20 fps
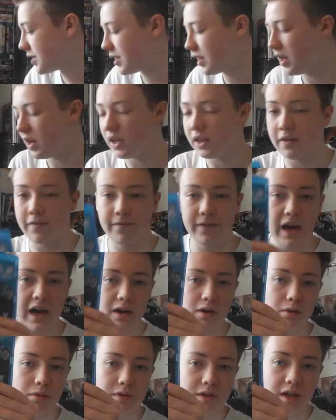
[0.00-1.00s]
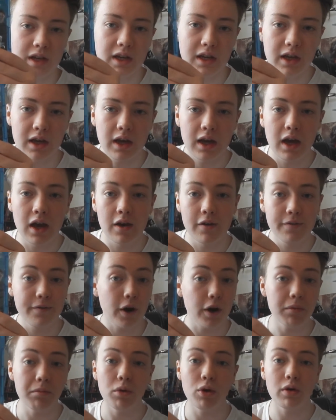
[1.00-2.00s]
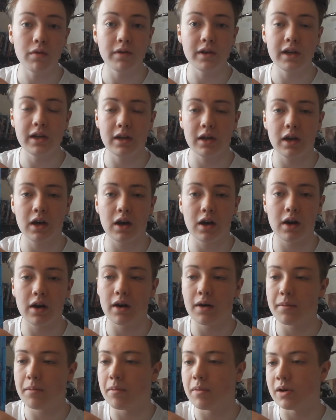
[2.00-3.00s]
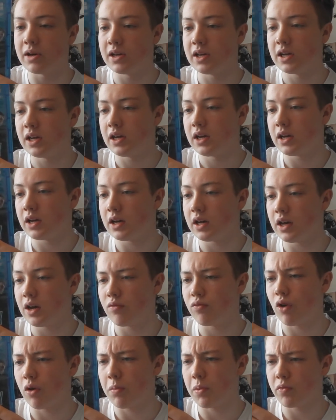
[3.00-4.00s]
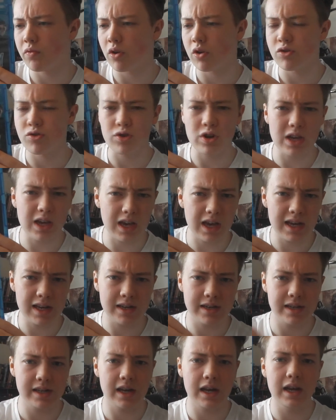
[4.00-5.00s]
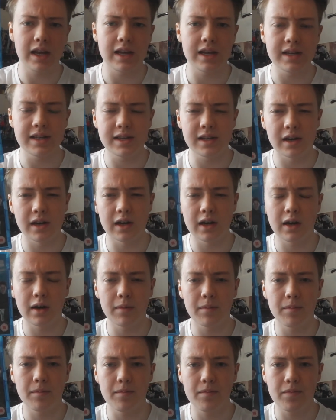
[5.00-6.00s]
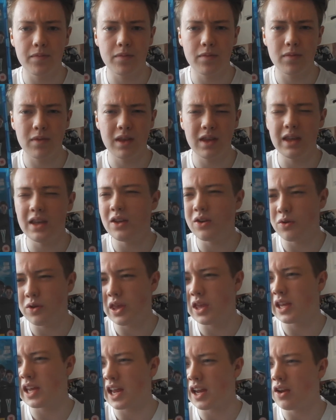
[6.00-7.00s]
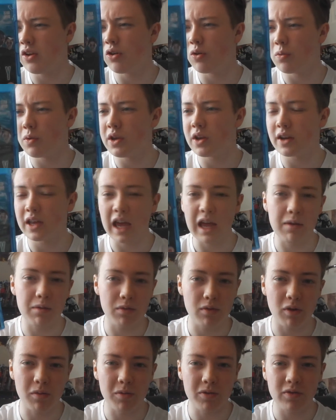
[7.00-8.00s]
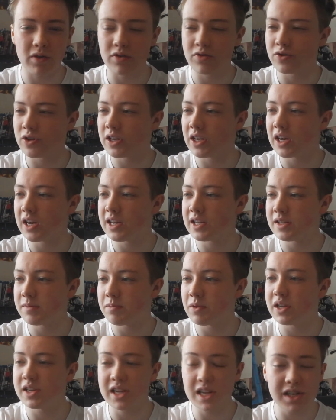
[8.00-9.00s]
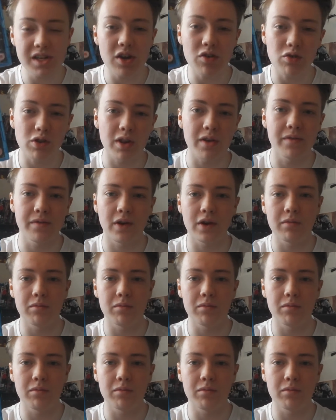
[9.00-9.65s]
The Faculty, fun movie. Robert Rodriguez is, you kind of know where you're getting with Robert Rodriguez, but this is a really fun